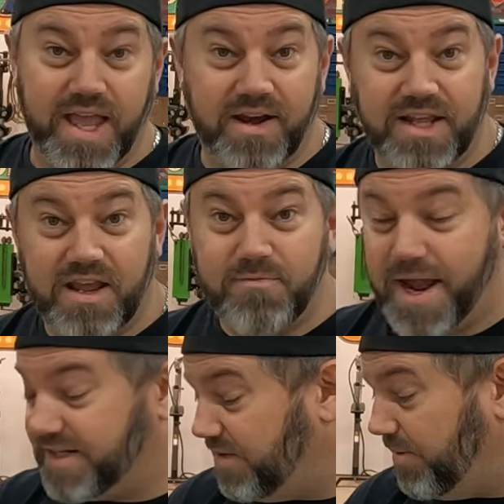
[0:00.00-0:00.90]
county gave
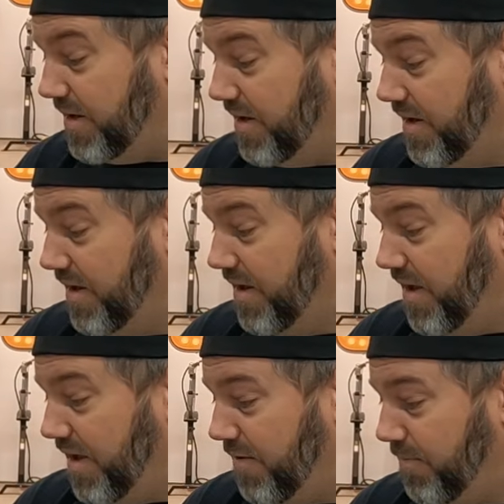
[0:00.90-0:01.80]
back to me.
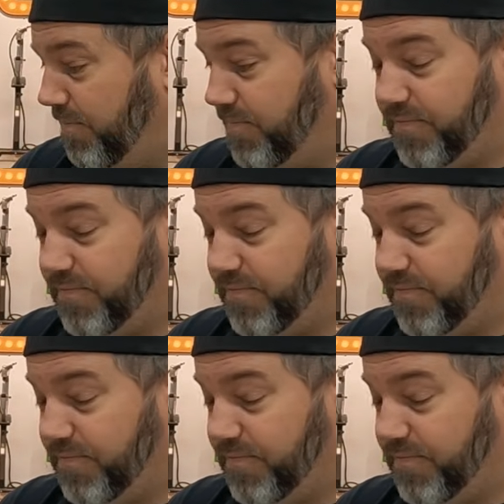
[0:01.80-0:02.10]
But